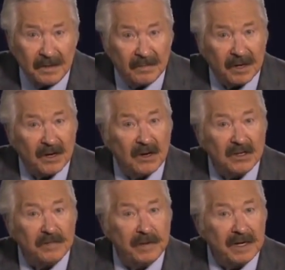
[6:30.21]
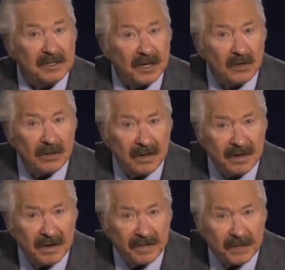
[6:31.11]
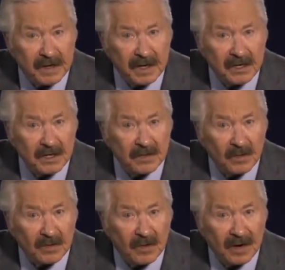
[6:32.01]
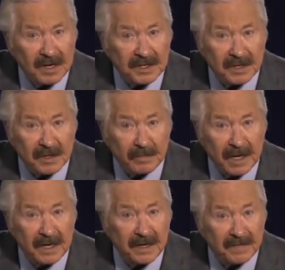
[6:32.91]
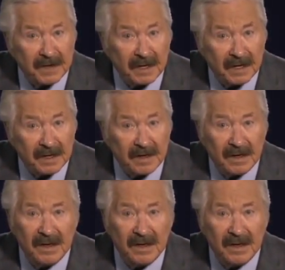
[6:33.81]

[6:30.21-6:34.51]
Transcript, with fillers: Because of my total identification with Christ and the mind of God,